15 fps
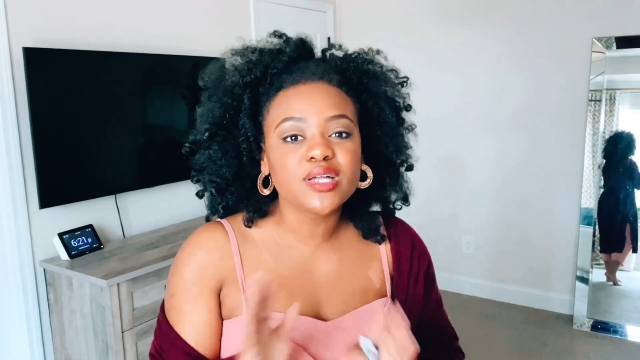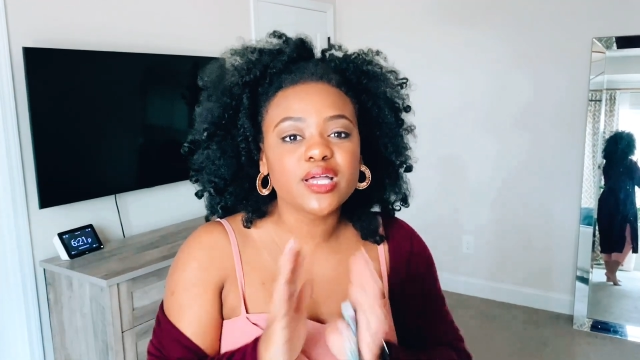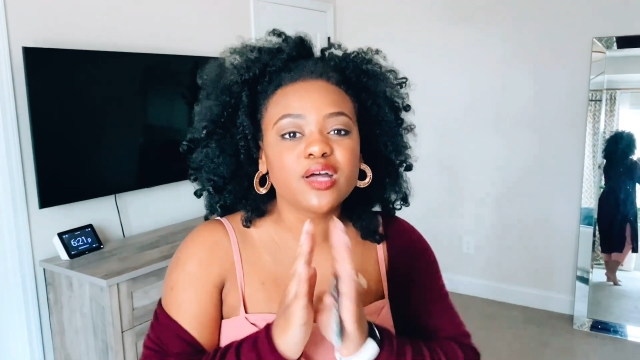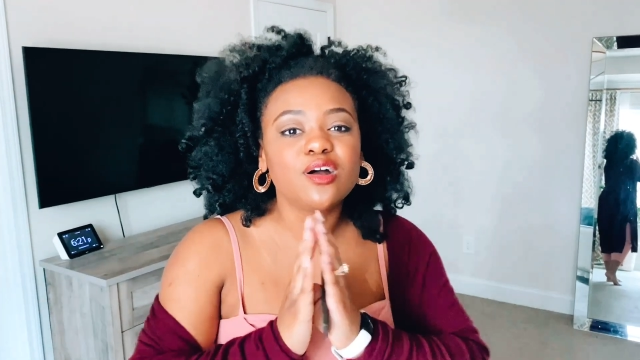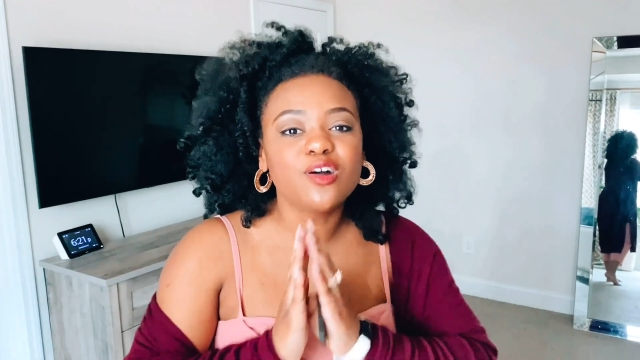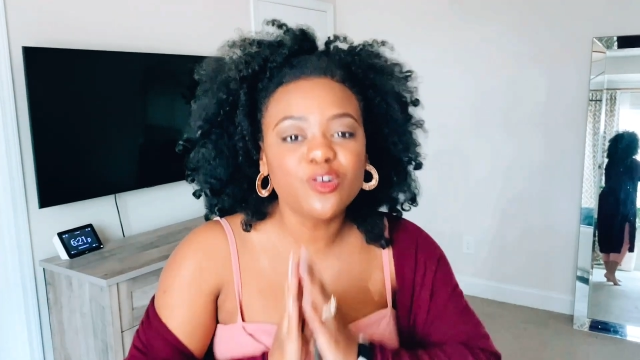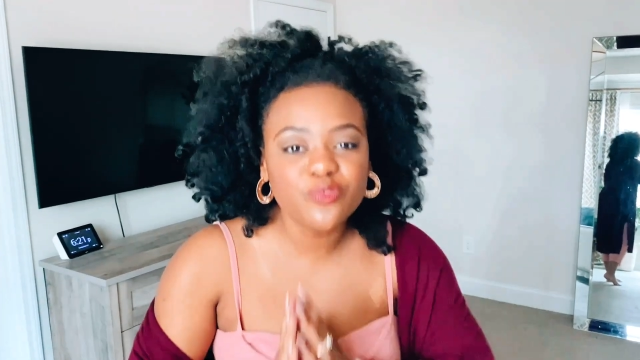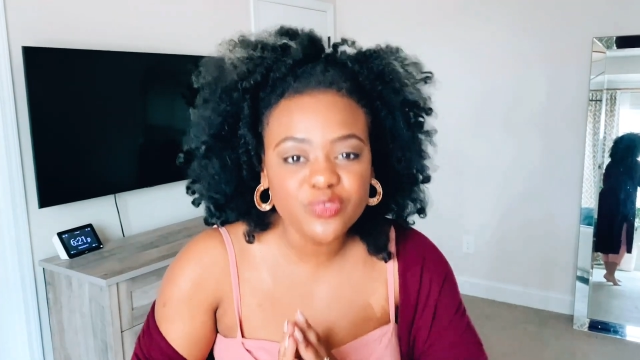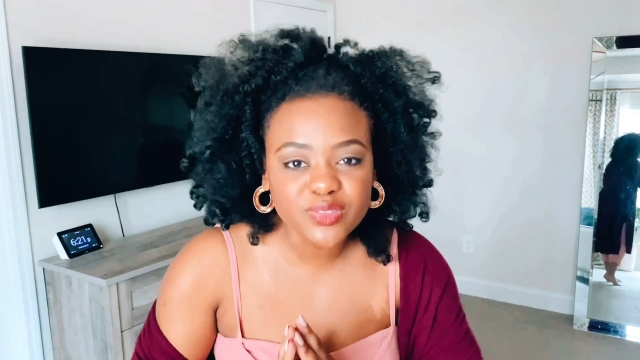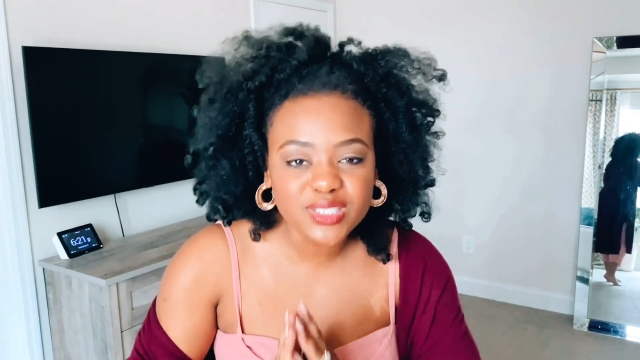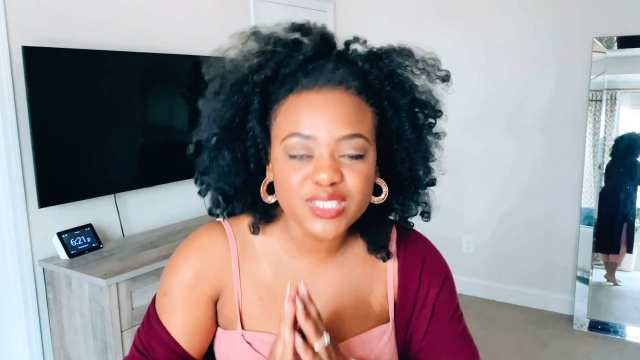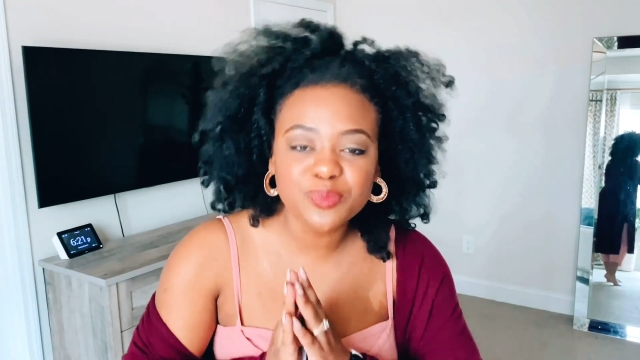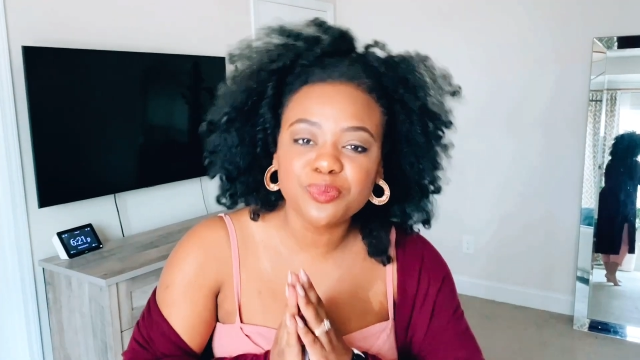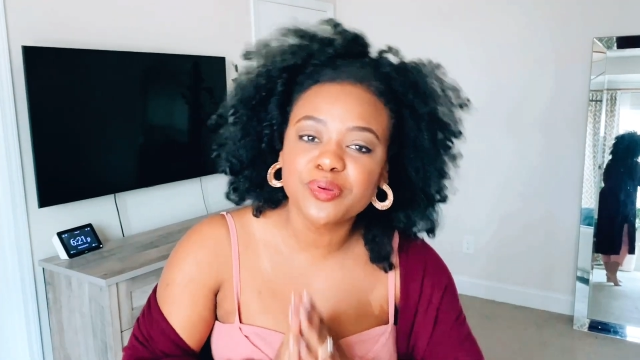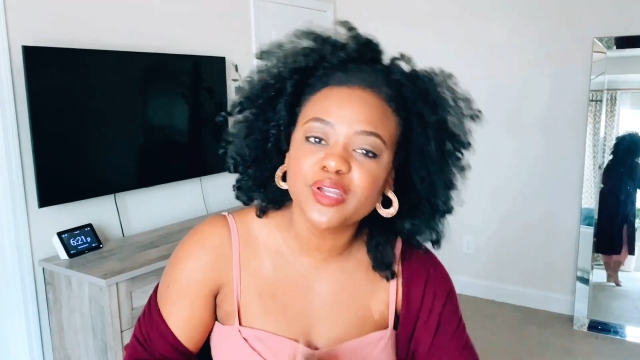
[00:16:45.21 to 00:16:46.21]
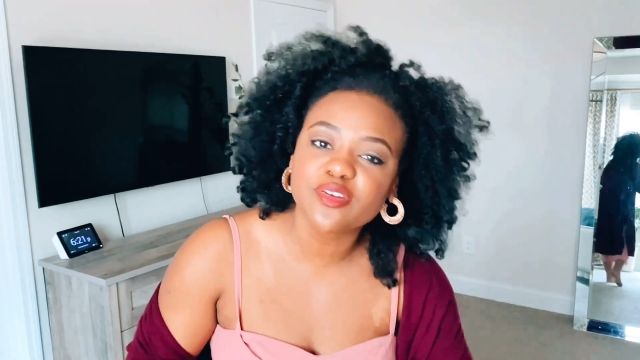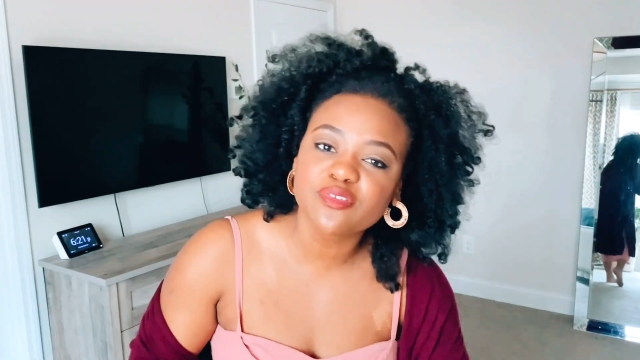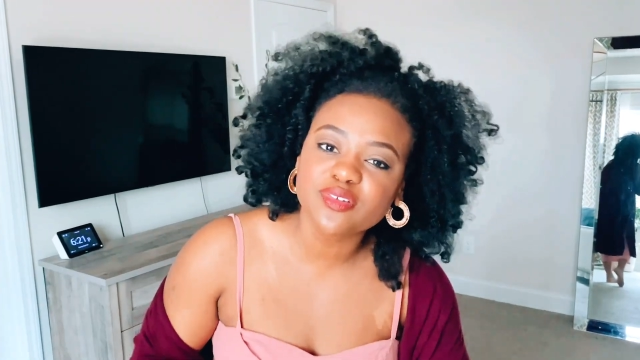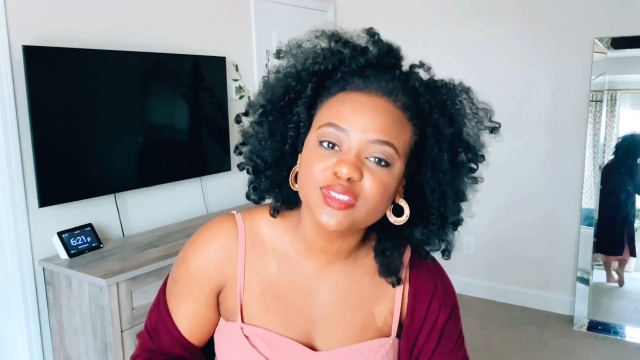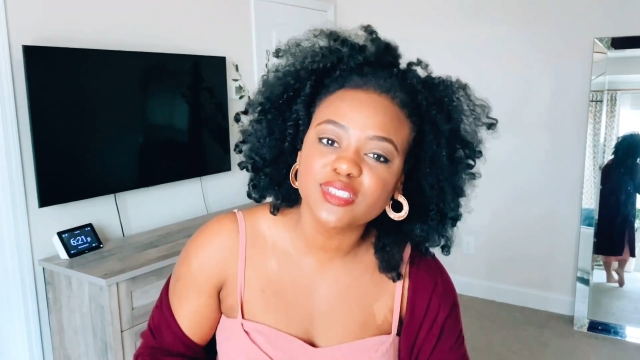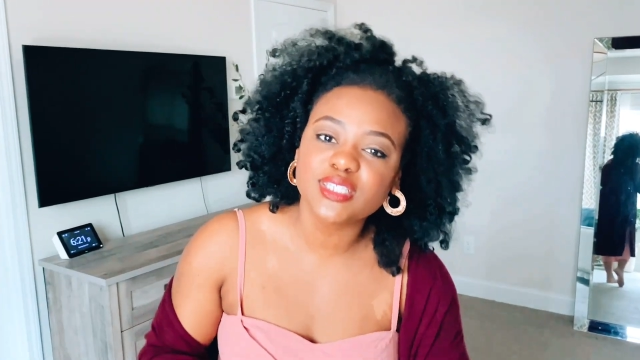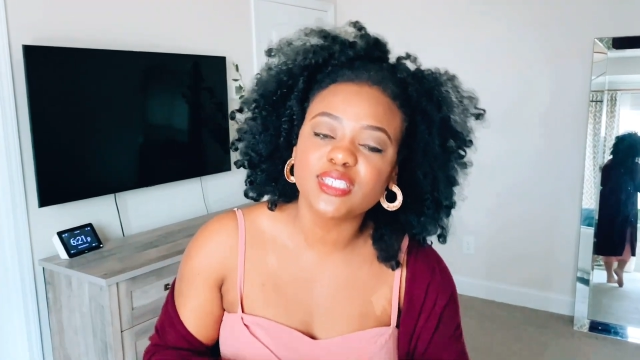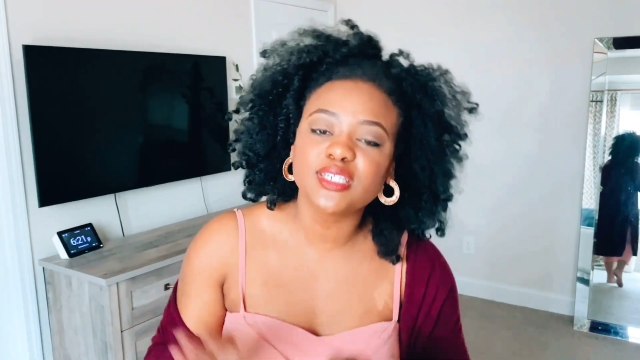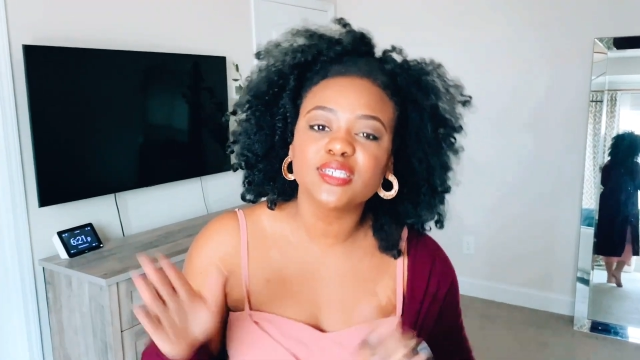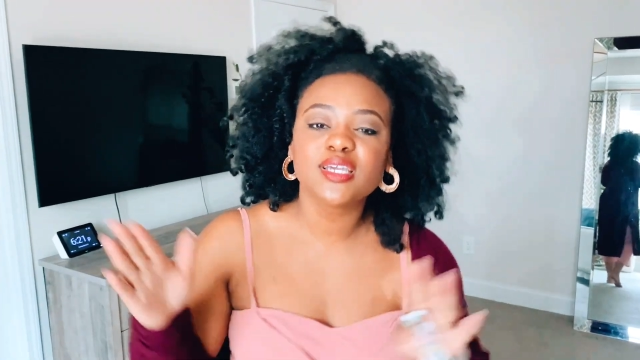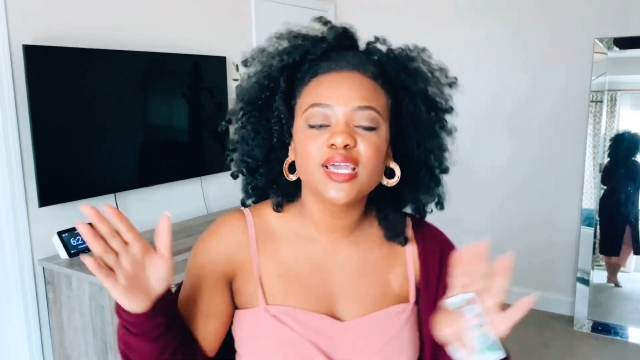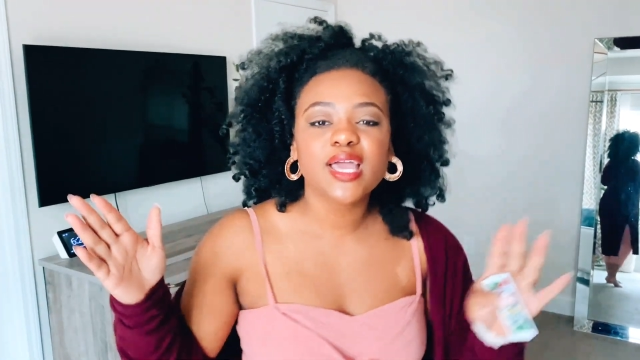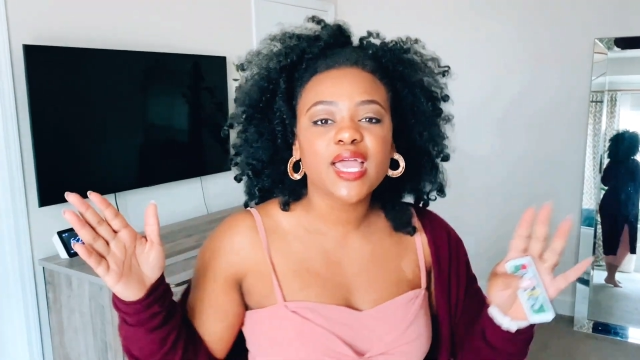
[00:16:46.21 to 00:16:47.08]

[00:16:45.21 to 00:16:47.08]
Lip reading: hopefully, prayerfully,